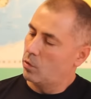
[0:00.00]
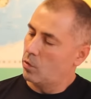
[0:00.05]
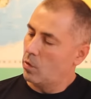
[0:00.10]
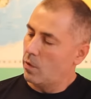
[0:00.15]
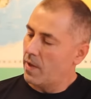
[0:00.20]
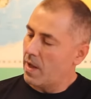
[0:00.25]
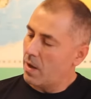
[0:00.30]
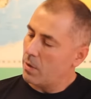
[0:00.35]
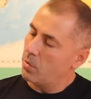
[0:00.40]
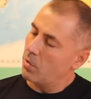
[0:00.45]

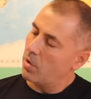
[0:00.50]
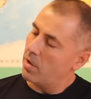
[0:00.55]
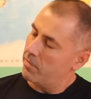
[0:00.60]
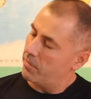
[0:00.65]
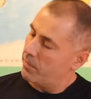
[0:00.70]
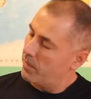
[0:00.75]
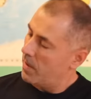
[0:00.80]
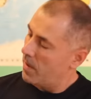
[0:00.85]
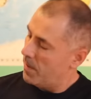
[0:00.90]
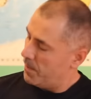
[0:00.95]
So now you
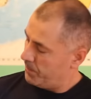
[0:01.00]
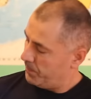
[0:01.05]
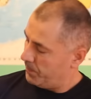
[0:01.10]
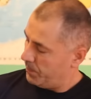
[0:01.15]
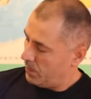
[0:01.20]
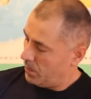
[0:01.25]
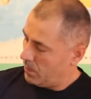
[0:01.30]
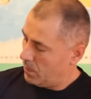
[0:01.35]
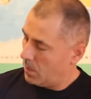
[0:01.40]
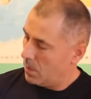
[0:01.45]
have
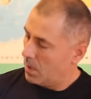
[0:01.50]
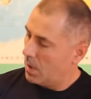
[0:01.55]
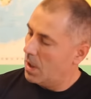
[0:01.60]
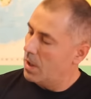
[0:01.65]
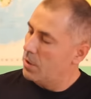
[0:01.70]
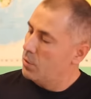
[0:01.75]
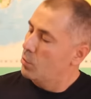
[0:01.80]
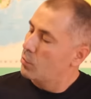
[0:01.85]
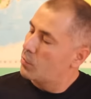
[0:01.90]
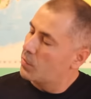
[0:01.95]

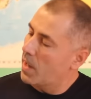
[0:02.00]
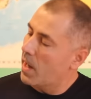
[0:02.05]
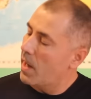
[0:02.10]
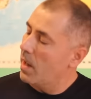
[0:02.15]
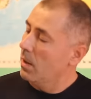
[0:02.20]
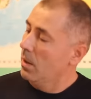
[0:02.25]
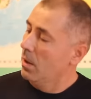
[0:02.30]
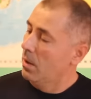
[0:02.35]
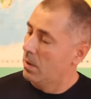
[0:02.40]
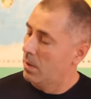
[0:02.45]
a new
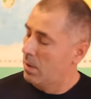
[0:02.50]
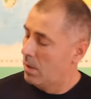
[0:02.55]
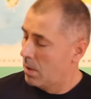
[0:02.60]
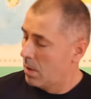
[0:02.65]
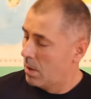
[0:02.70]
style